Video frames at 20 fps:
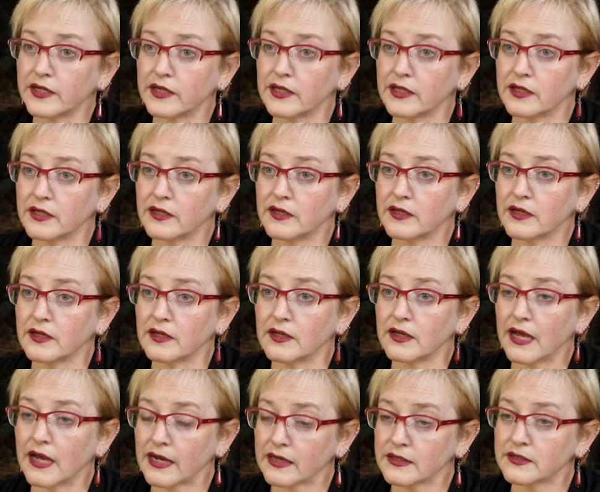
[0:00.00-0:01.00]
in
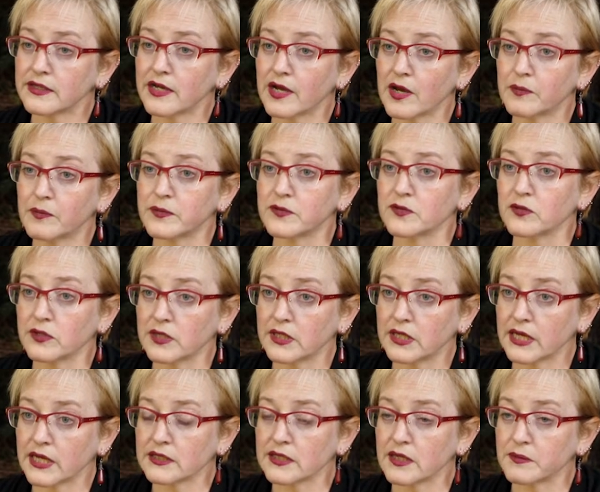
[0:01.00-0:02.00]
ACT UP, certainly in
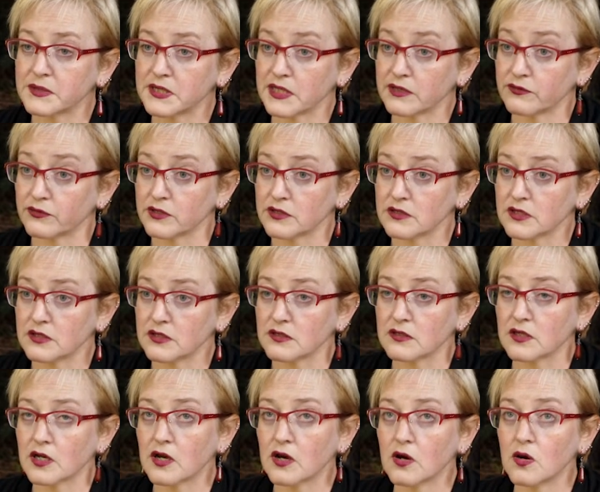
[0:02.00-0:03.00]
ACT UP San
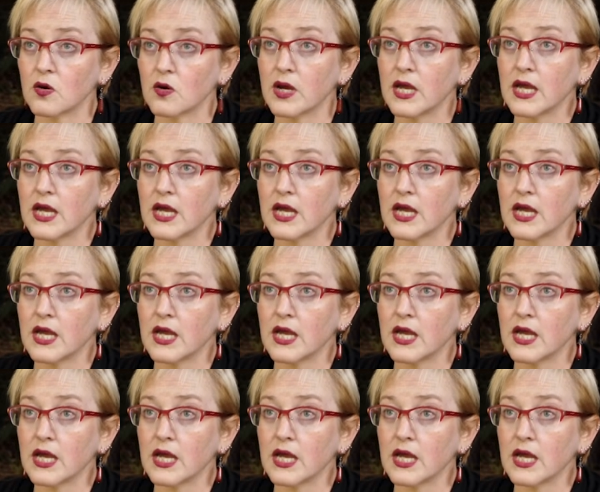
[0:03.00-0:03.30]
Francisco,